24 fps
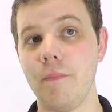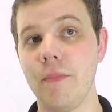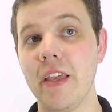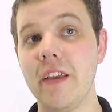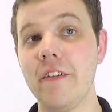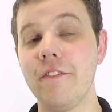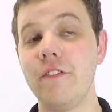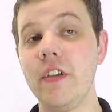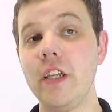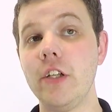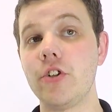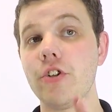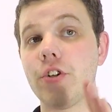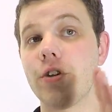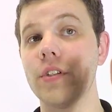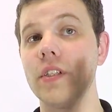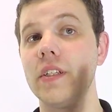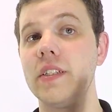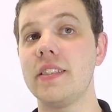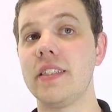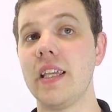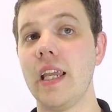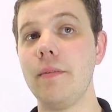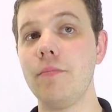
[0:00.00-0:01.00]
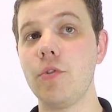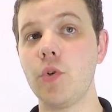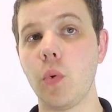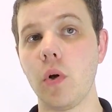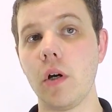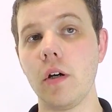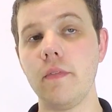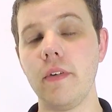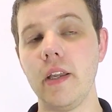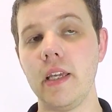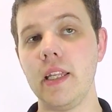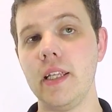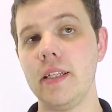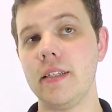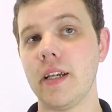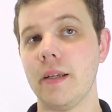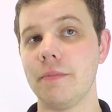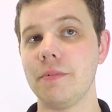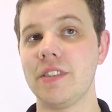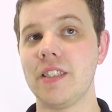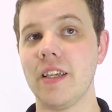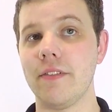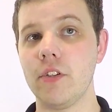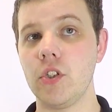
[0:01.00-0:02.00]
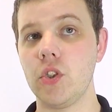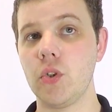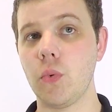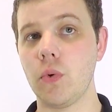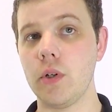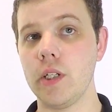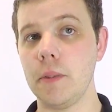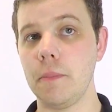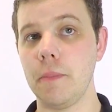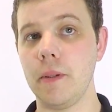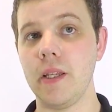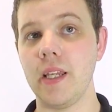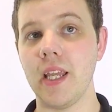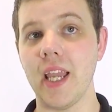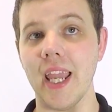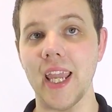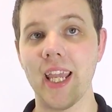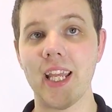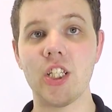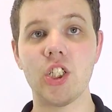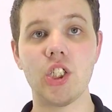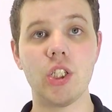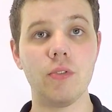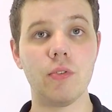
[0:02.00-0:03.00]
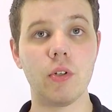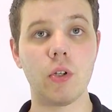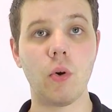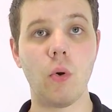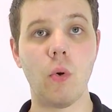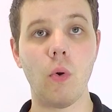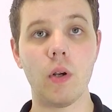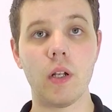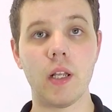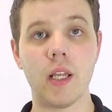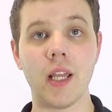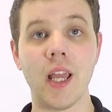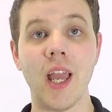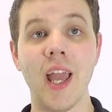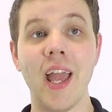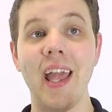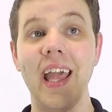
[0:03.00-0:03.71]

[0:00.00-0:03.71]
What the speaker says: It features the same 1280 x 720p HD recording